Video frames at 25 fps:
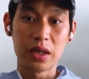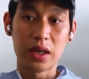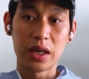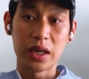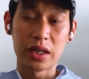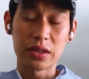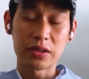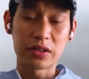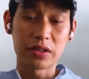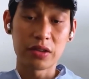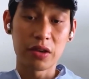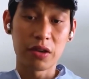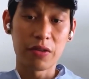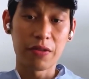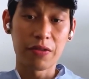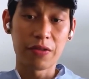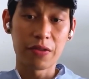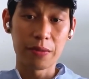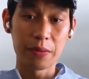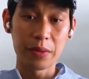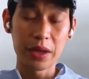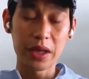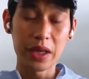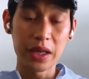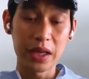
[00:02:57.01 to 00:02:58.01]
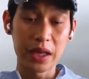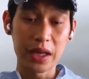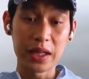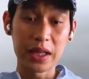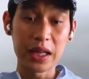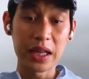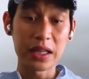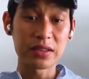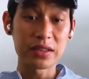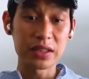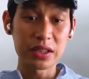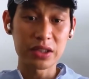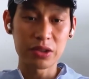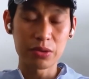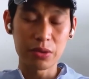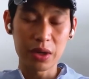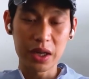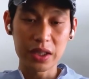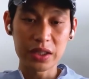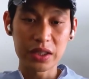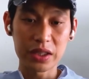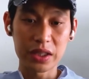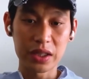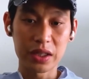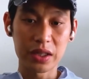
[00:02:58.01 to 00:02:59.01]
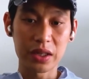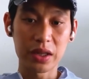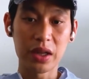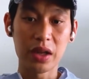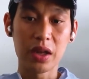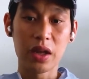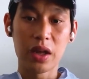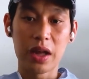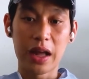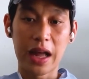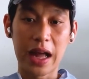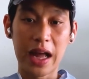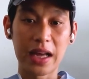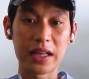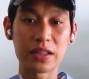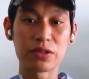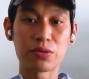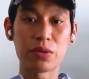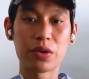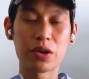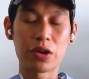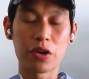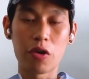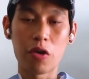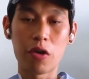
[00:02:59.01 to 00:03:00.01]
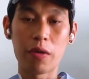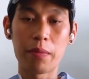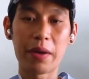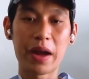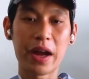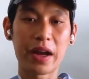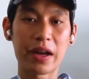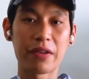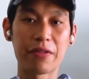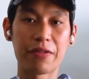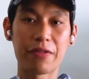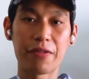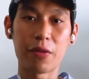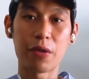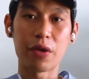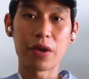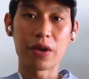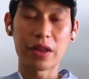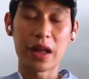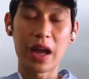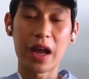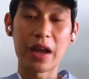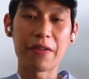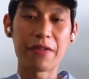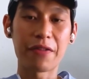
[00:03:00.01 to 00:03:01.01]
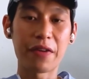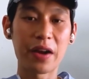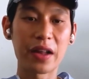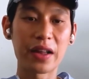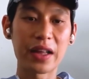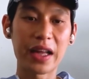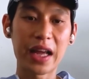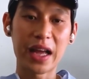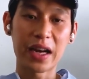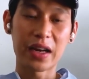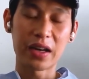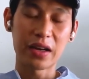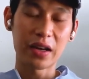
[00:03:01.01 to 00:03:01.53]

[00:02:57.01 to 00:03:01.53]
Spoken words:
And so for me in that situation, as we were going back and forth, I finally